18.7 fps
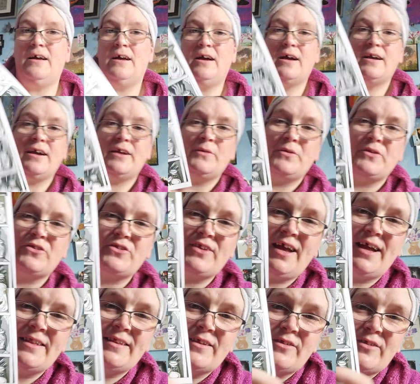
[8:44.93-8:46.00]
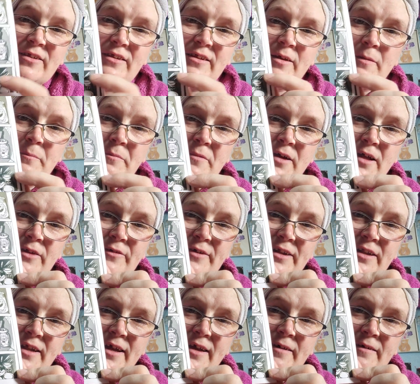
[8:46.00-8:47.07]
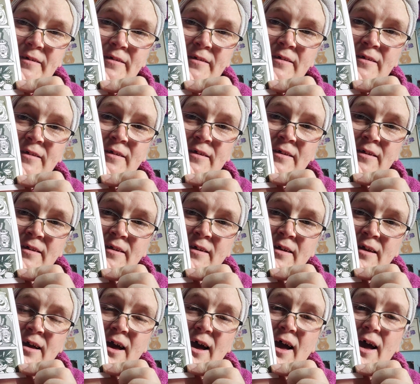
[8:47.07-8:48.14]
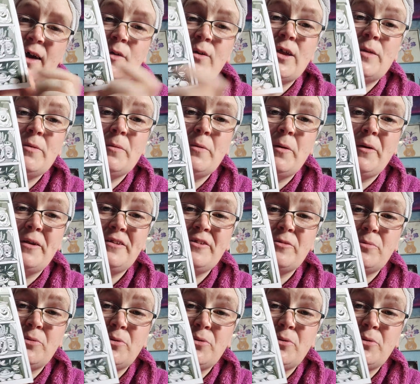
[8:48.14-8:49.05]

I kind of want to scan this and colour it in later. Give me a moment, I need to